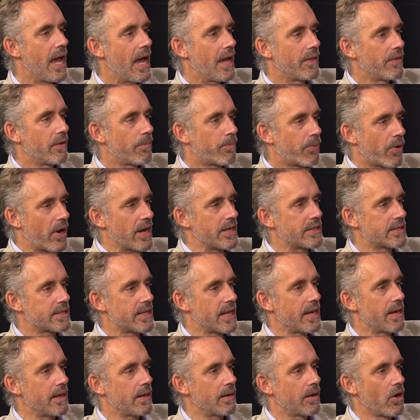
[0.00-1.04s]
and the price
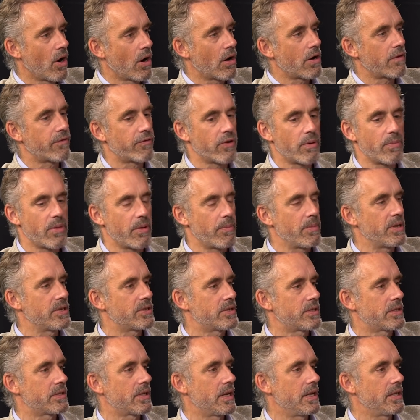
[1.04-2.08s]
they garner from them
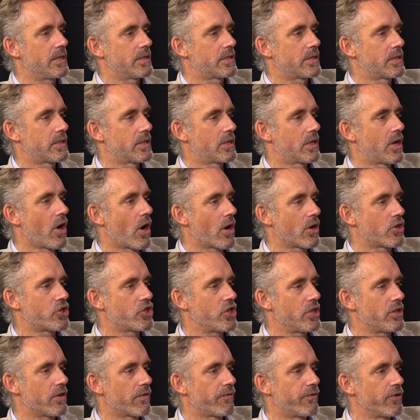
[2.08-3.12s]
is, is to
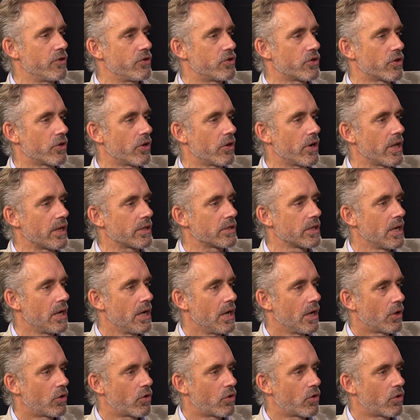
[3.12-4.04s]
garnish their future earnings.